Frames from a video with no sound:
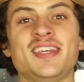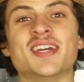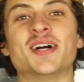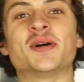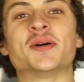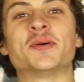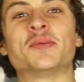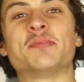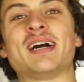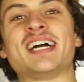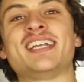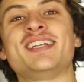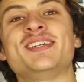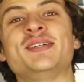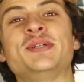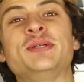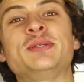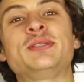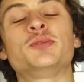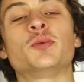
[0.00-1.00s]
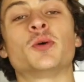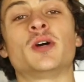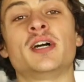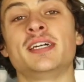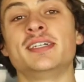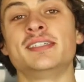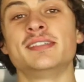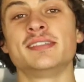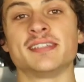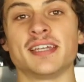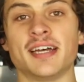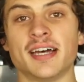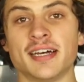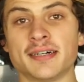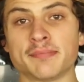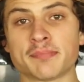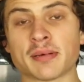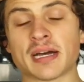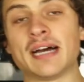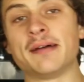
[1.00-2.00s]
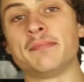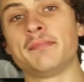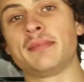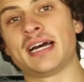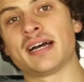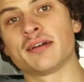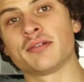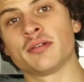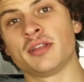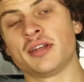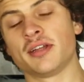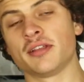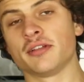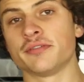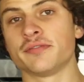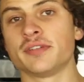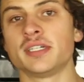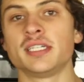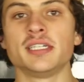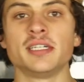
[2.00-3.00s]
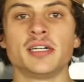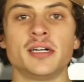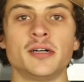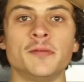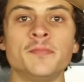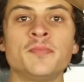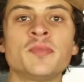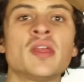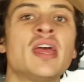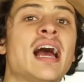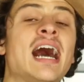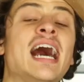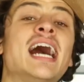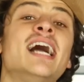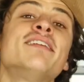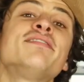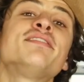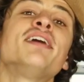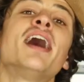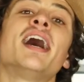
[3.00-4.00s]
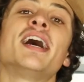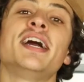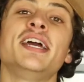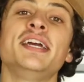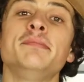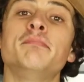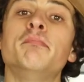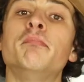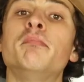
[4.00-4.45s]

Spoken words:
Yo, my dudes, what is up? I'm back with another video. I have got a